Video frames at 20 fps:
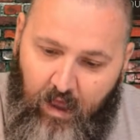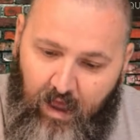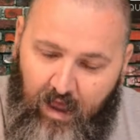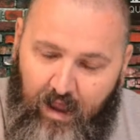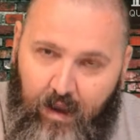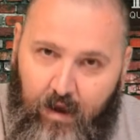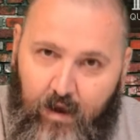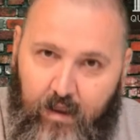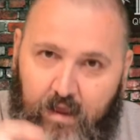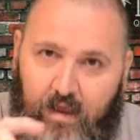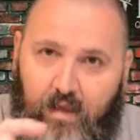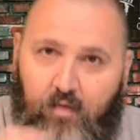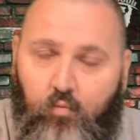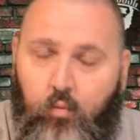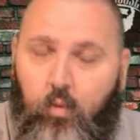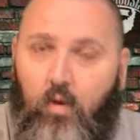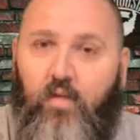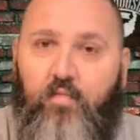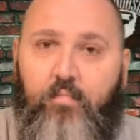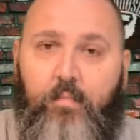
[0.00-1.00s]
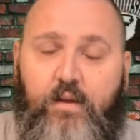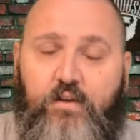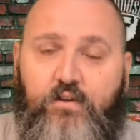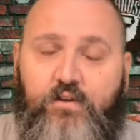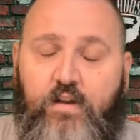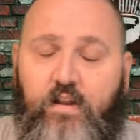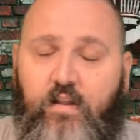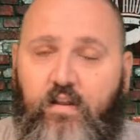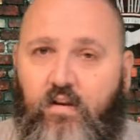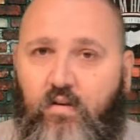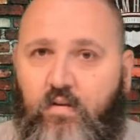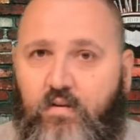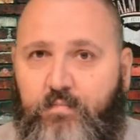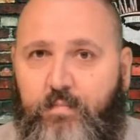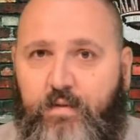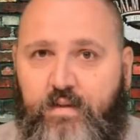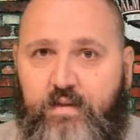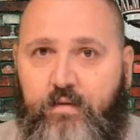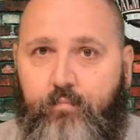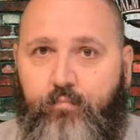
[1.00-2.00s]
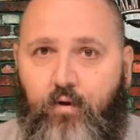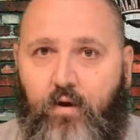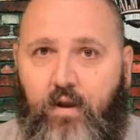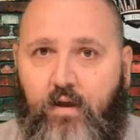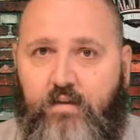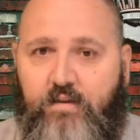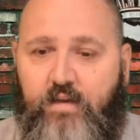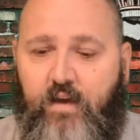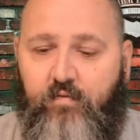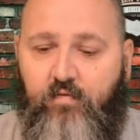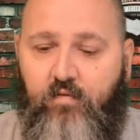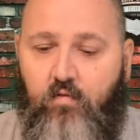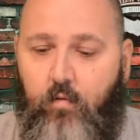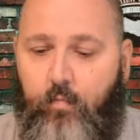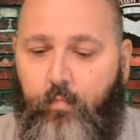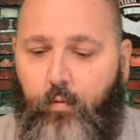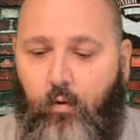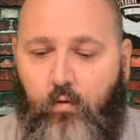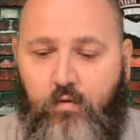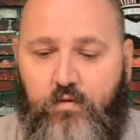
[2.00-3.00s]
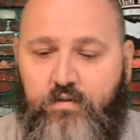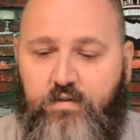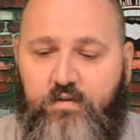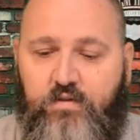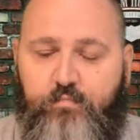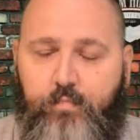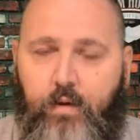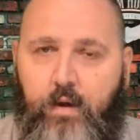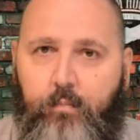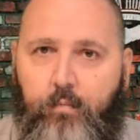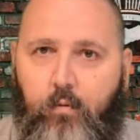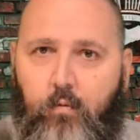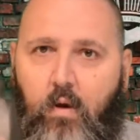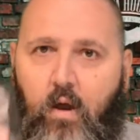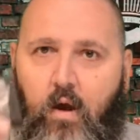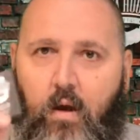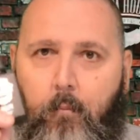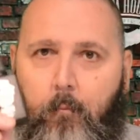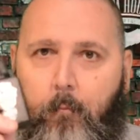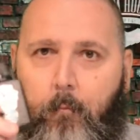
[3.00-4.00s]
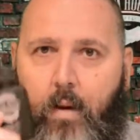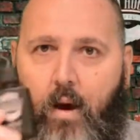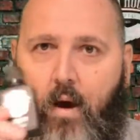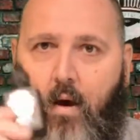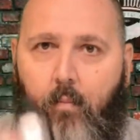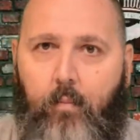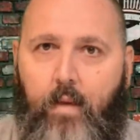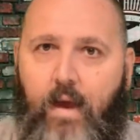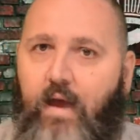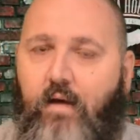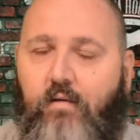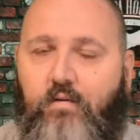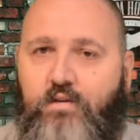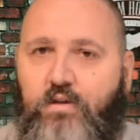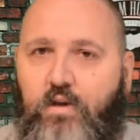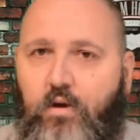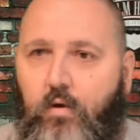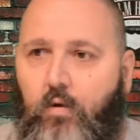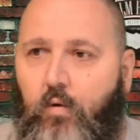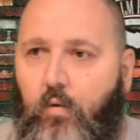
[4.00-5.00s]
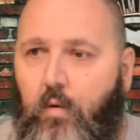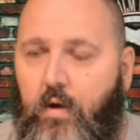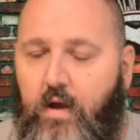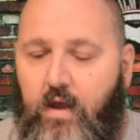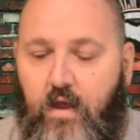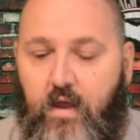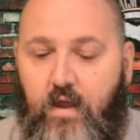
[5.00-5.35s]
and it is worth mentioning the cosmetic product safety reports, because people like Balm House, who